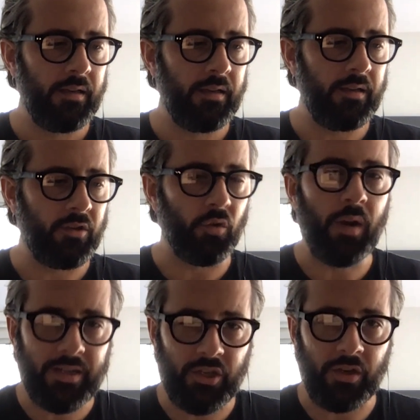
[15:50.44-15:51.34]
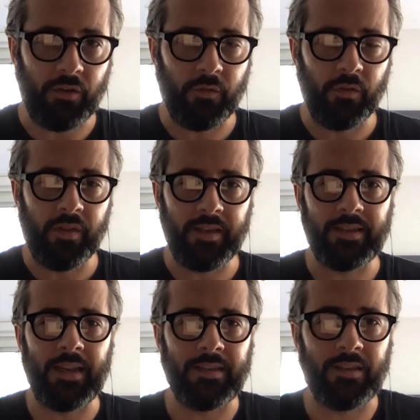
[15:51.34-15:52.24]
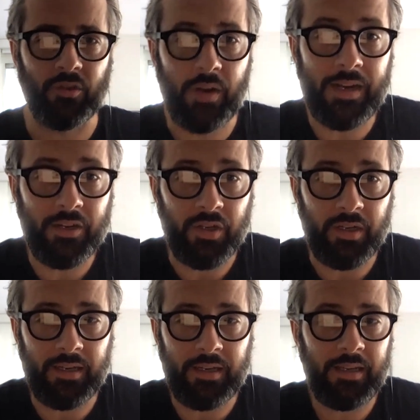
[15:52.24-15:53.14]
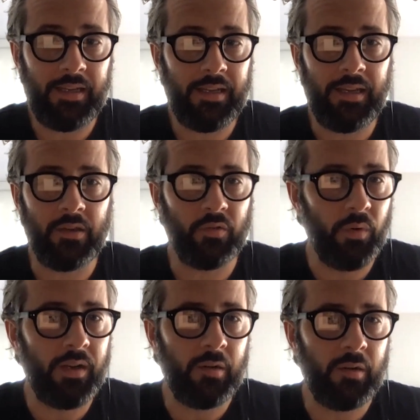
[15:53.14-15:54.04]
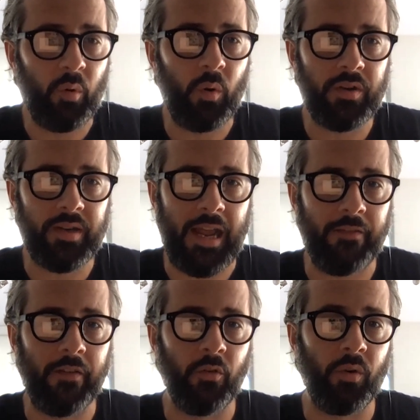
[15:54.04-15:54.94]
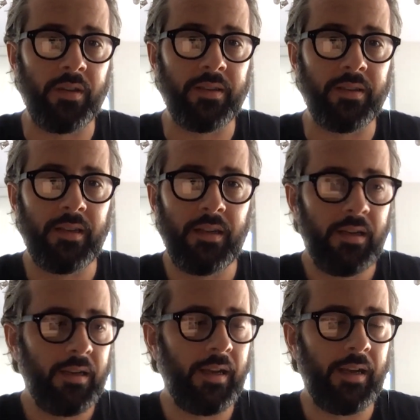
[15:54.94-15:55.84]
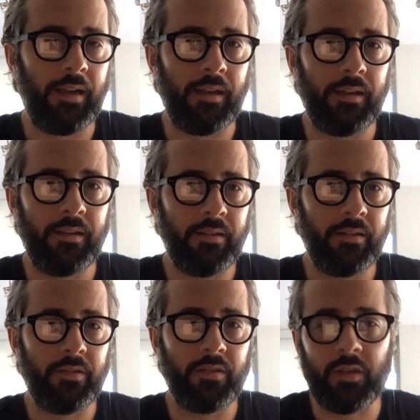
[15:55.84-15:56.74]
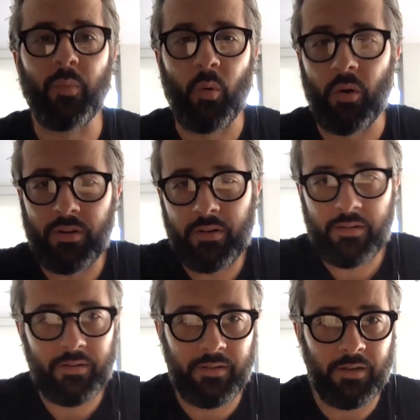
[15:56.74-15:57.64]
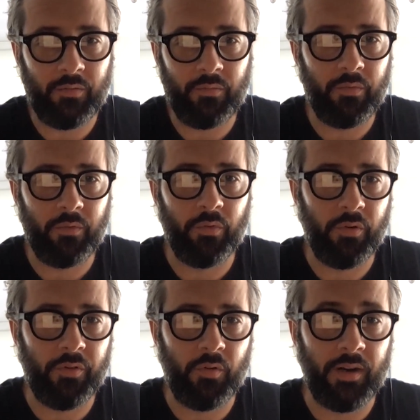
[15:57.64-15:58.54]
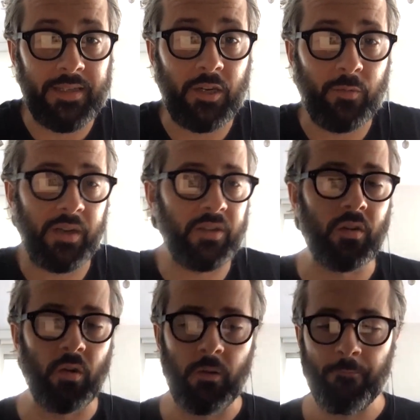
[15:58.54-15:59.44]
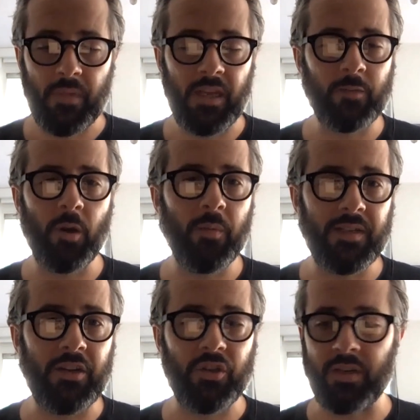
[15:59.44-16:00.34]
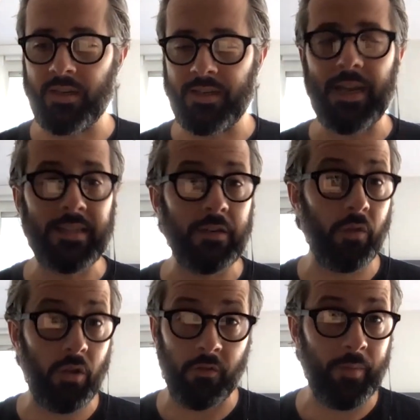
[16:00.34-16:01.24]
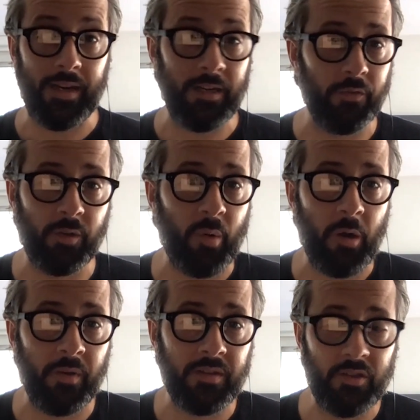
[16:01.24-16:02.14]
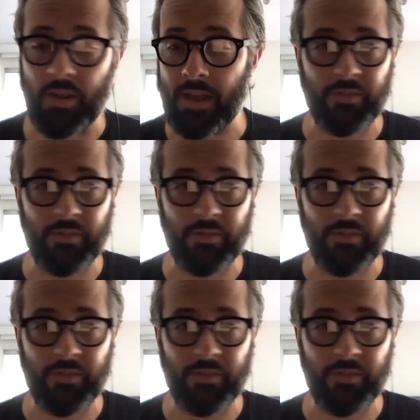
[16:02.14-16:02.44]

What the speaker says: direction for this as a strategy is really important to have everyone's support, throughout the organization, because experimentation does involve many different departments. You have to